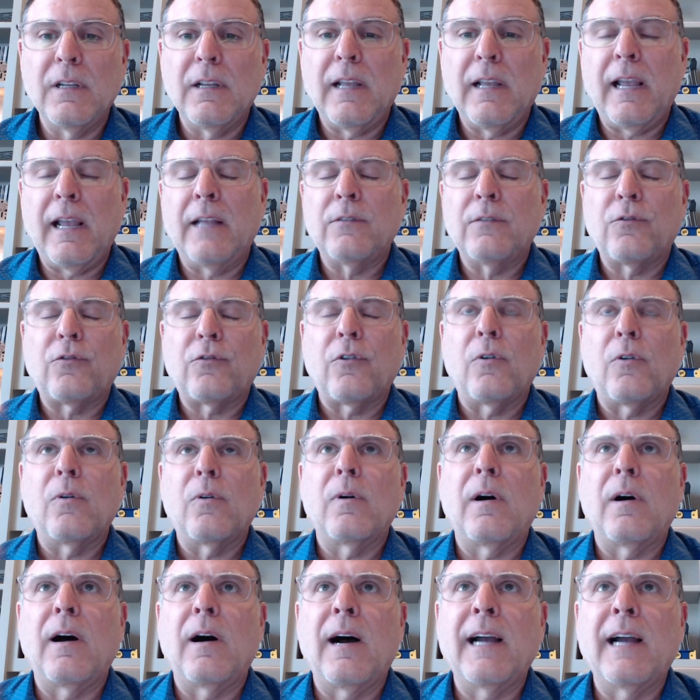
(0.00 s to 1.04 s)
And
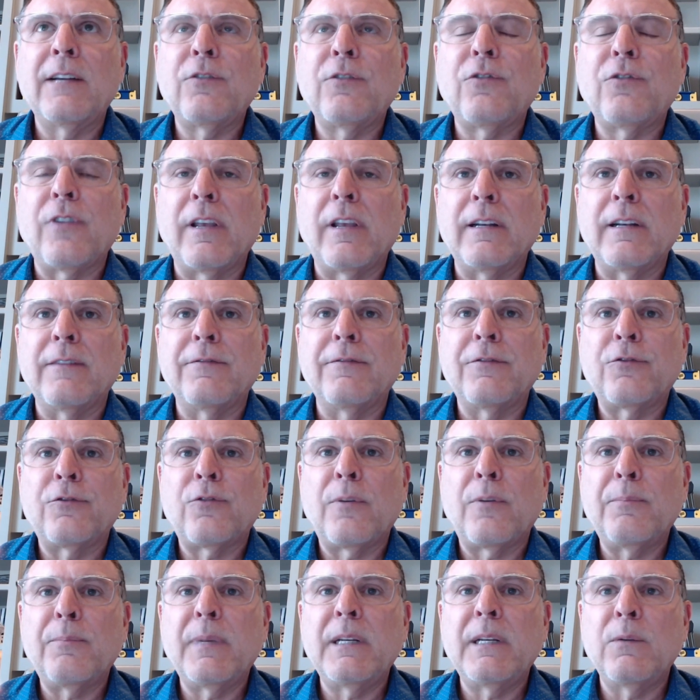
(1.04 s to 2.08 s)
so I said, if
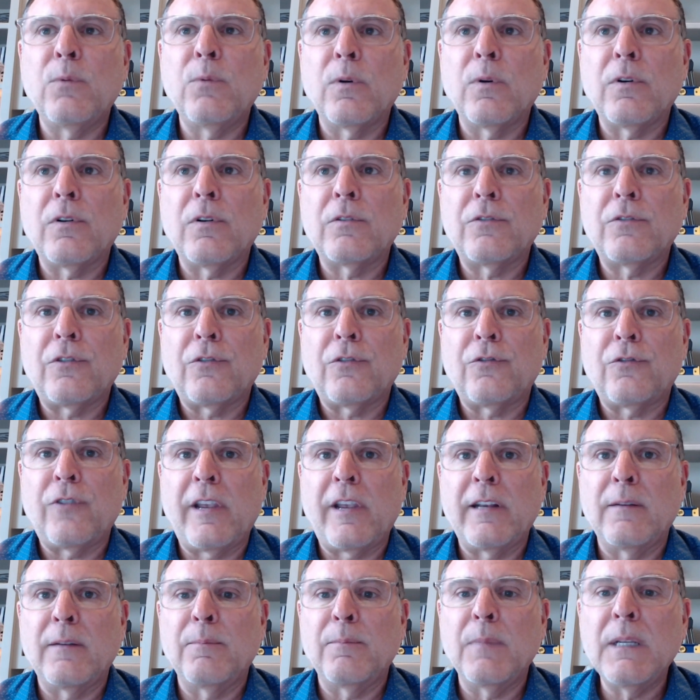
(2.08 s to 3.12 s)
somebody were to
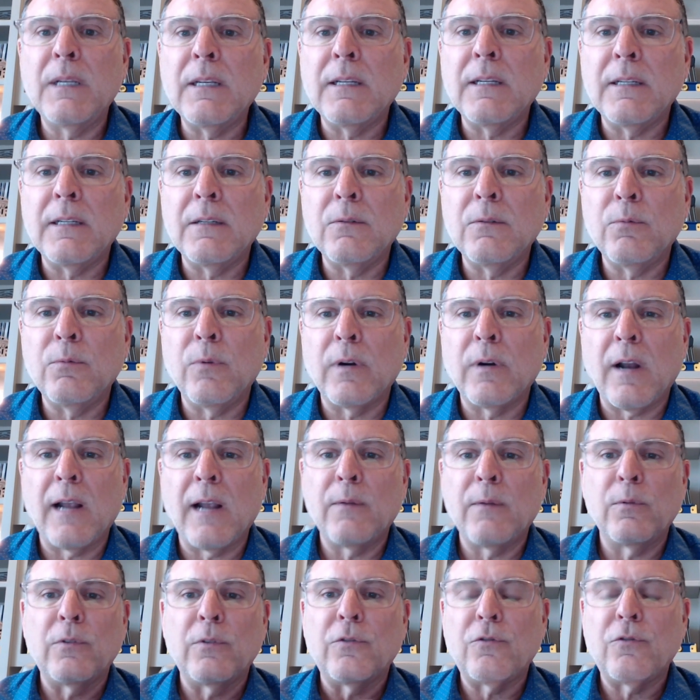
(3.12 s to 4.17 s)
say to me when
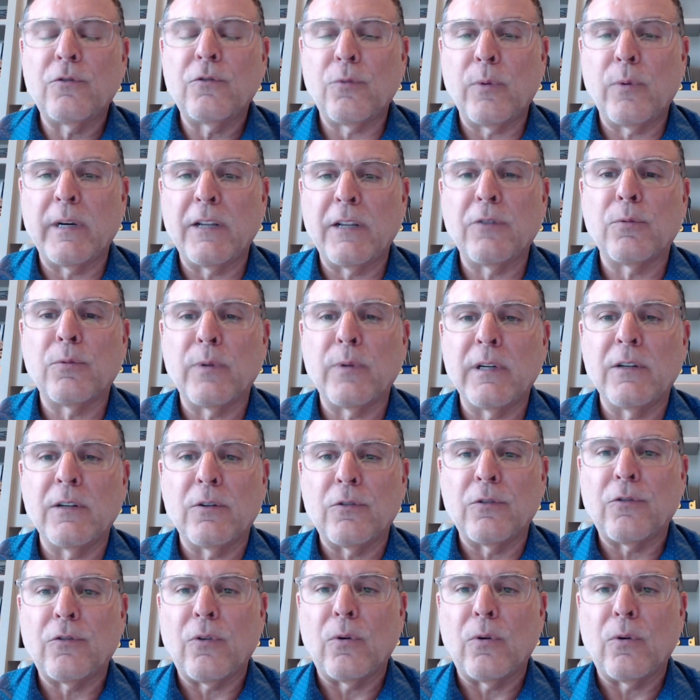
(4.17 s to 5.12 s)
I was 23 years